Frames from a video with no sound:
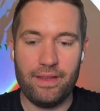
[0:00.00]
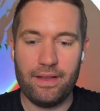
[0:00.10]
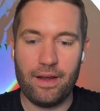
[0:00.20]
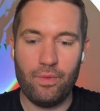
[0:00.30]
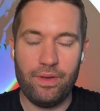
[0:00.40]
And
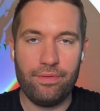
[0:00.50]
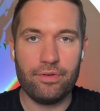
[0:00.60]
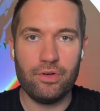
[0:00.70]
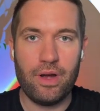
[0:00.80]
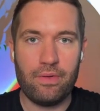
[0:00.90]
then I went
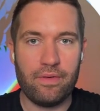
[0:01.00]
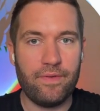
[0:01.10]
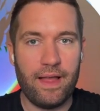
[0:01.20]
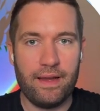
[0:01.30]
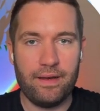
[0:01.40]
through, I
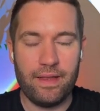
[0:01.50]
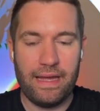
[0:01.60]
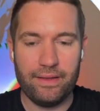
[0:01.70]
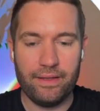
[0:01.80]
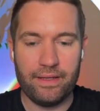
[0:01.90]
refined
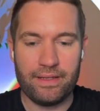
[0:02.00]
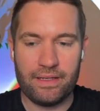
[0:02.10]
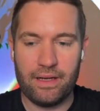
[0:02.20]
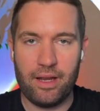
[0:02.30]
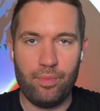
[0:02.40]
that
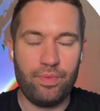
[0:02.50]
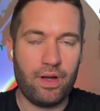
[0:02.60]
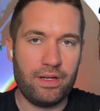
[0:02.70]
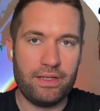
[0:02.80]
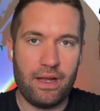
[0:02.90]
list, and I
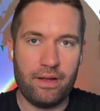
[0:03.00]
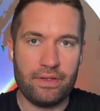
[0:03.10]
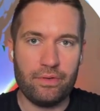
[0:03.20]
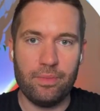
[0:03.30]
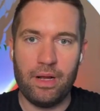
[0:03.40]
brought it down
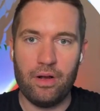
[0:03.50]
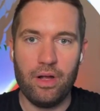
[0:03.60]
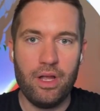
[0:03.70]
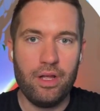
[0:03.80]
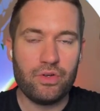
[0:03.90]
to
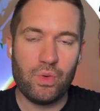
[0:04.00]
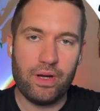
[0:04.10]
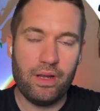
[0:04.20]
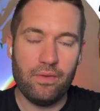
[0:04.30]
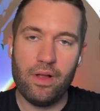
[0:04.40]
about
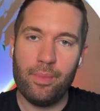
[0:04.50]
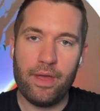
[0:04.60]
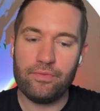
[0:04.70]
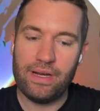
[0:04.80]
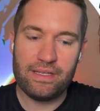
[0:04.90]
20 of them
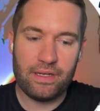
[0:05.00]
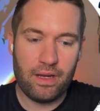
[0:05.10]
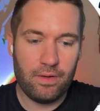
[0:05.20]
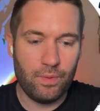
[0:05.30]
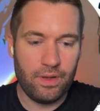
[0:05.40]
that
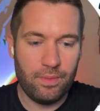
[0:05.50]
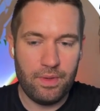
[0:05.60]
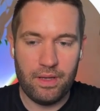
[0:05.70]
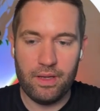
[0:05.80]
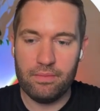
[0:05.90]
resonated with
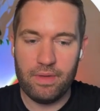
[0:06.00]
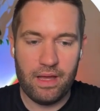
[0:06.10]
me,